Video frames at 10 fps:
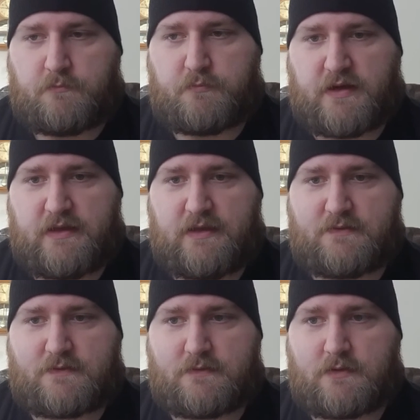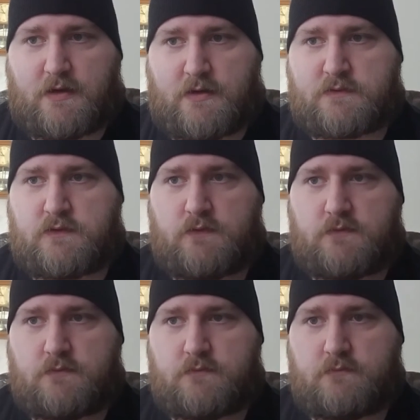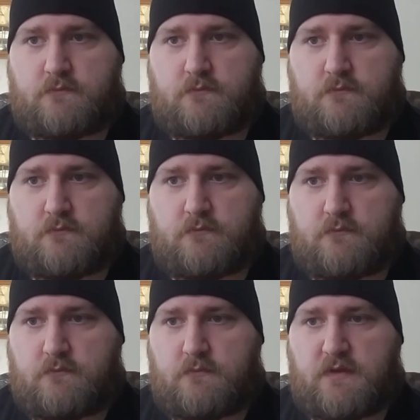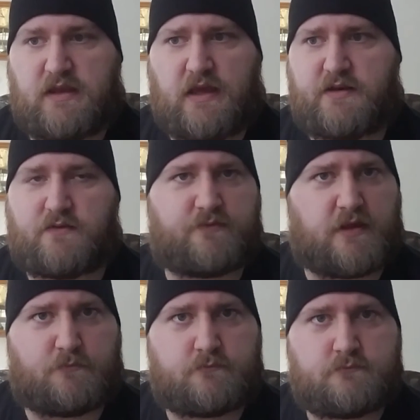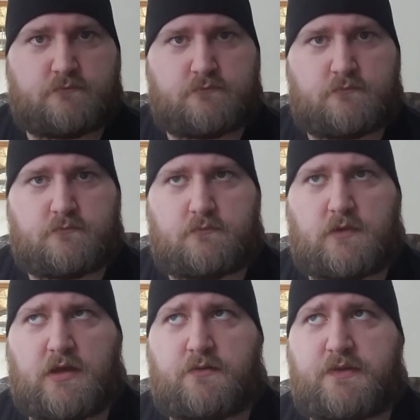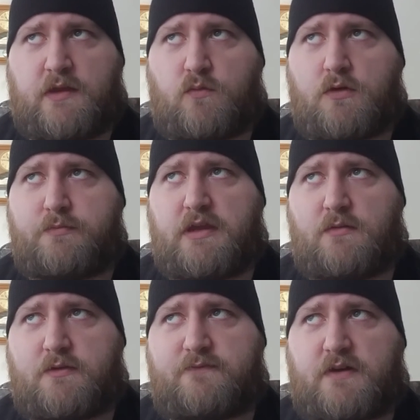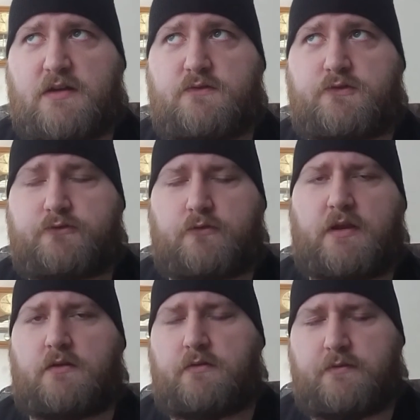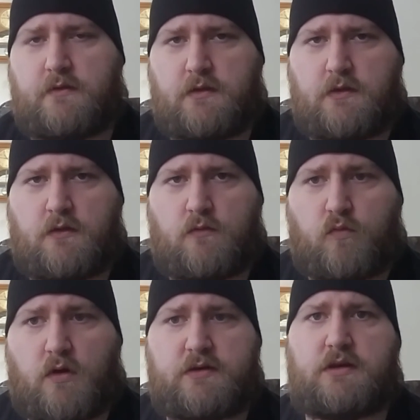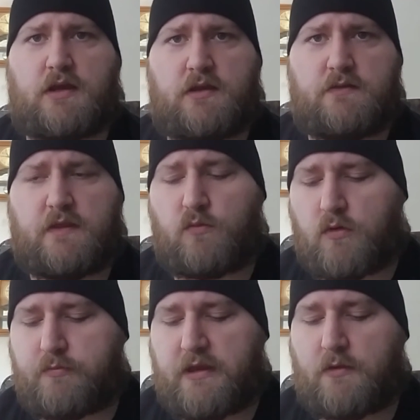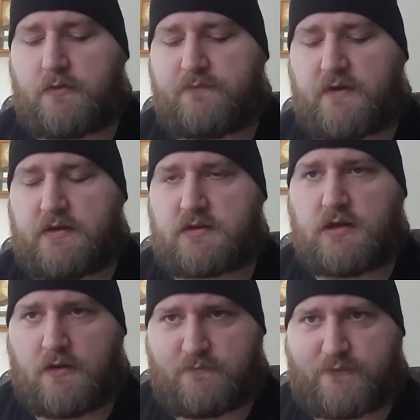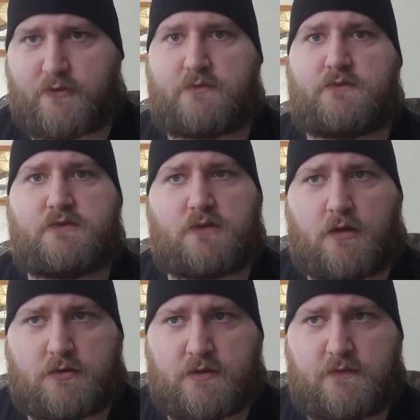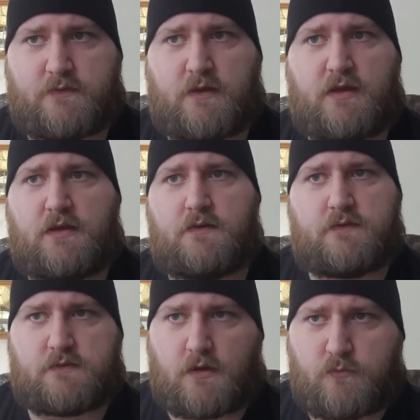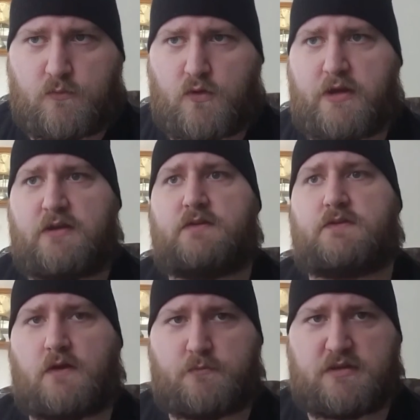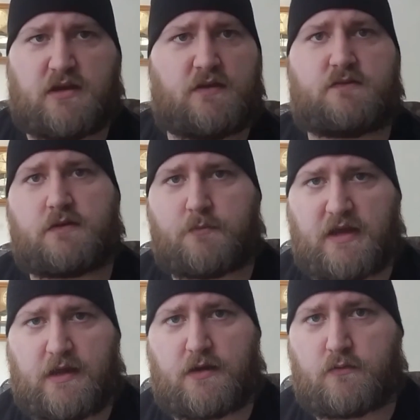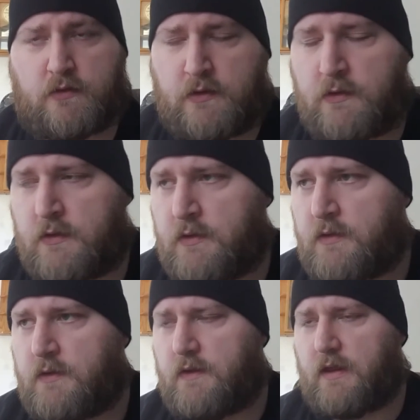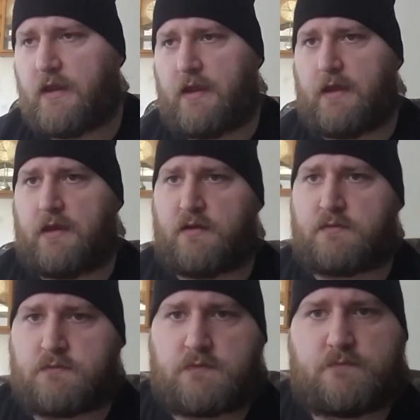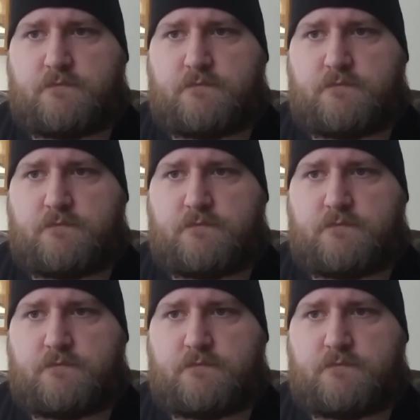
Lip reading: But it's not the end of them. You know, they will be able to find strength one day. They will be able to find comfort and solace some way, someday, somehow. And